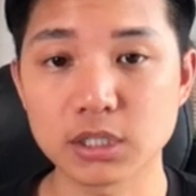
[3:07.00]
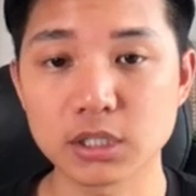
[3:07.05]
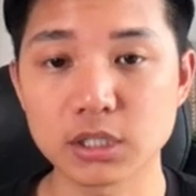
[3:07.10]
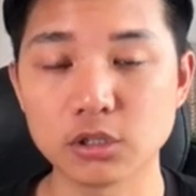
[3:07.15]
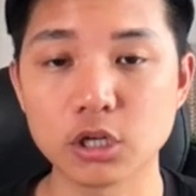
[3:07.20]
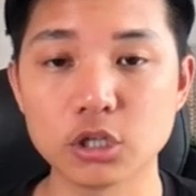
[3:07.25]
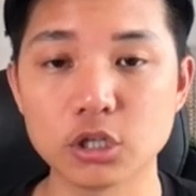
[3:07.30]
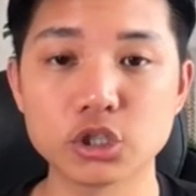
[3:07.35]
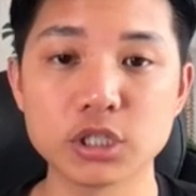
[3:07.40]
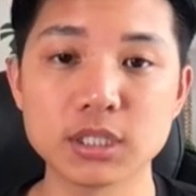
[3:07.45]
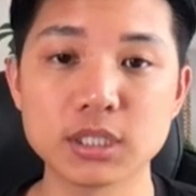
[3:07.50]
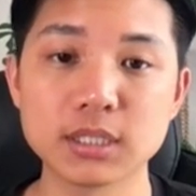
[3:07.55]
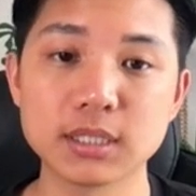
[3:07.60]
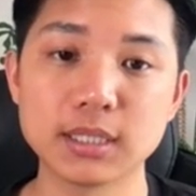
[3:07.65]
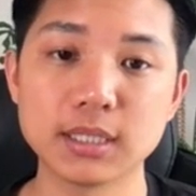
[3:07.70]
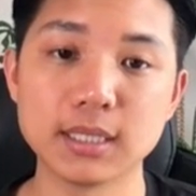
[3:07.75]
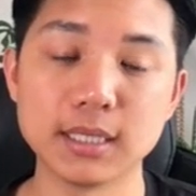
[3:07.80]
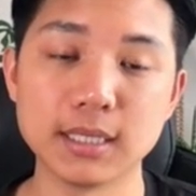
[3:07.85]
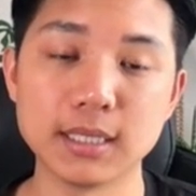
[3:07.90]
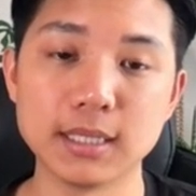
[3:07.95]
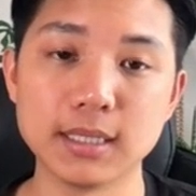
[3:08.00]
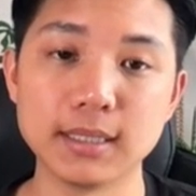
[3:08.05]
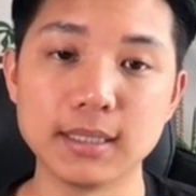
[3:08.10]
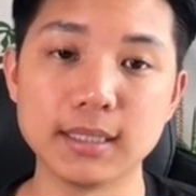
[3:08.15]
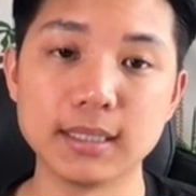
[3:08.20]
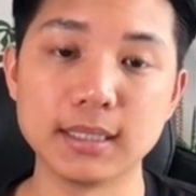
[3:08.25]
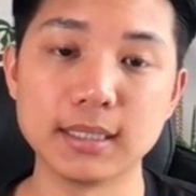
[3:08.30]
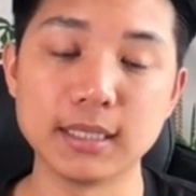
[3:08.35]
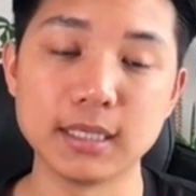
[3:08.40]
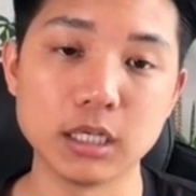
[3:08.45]
not just in
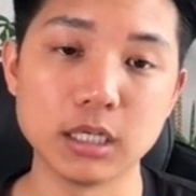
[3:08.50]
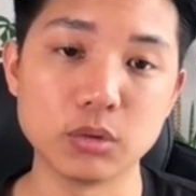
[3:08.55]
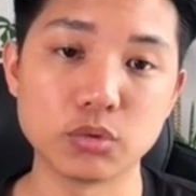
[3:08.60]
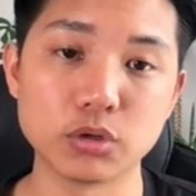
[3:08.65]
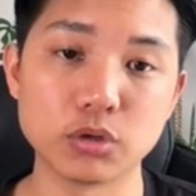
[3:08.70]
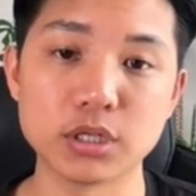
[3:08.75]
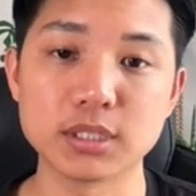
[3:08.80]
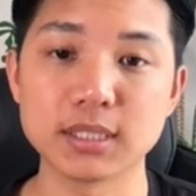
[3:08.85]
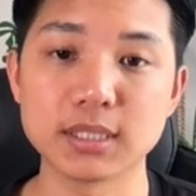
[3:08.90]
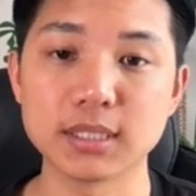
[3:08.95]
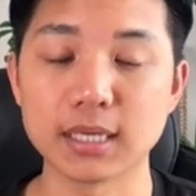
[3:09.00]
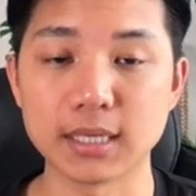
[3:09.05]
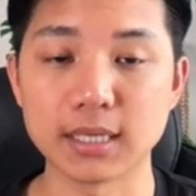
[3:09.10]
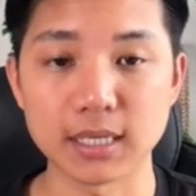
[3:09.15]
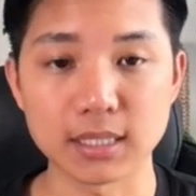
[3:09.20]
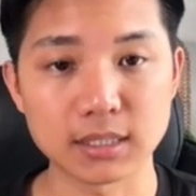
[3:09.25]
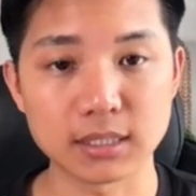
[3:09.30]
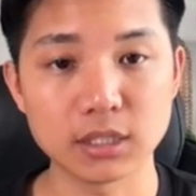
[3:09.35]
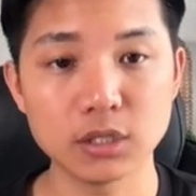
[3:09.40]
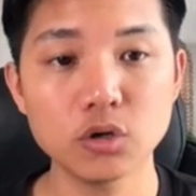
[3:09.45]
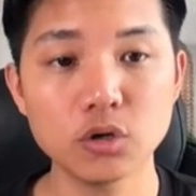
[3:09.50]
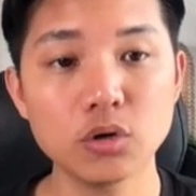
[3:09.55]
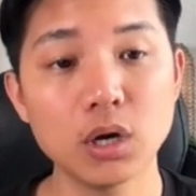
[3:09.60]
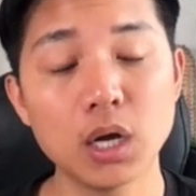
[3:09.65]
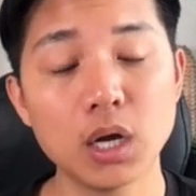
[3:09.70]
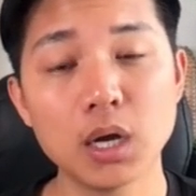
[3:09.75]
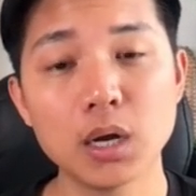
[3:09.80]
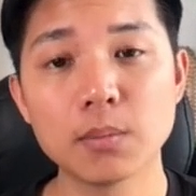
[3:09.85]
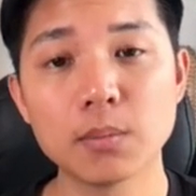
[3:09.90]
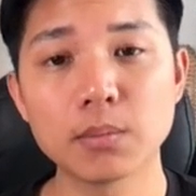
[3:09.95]
the keywords and SEO,
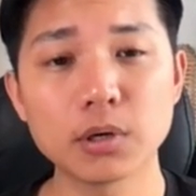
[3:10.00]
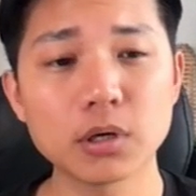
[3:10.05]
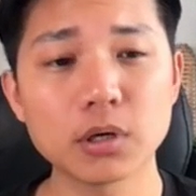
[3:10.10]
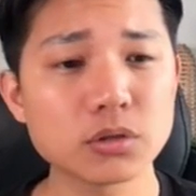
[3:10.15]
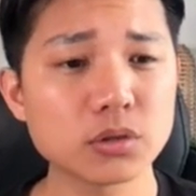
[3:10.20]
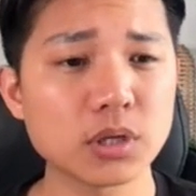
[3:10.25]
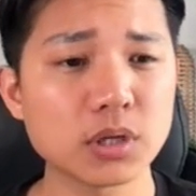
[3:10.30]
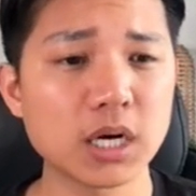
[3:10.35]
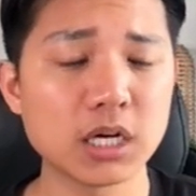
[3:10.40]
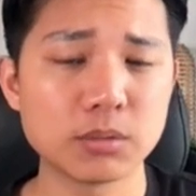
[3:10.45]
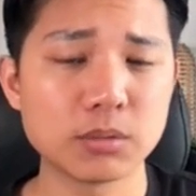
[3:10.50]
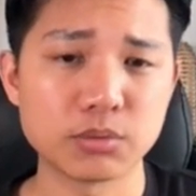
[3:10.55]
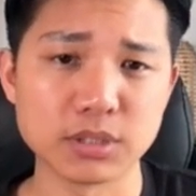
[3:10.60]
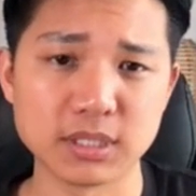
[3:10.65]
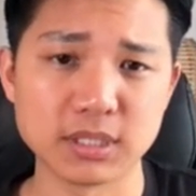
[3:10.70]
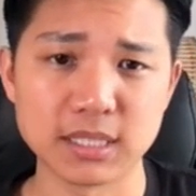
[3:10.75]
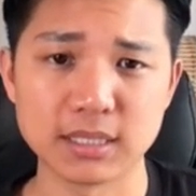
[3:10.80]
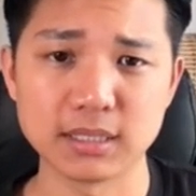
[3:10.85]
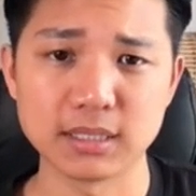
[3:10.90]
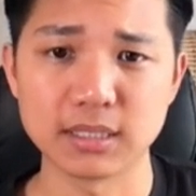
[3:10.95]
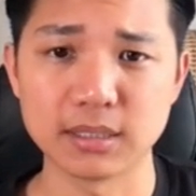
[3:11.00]
but also how you're presenting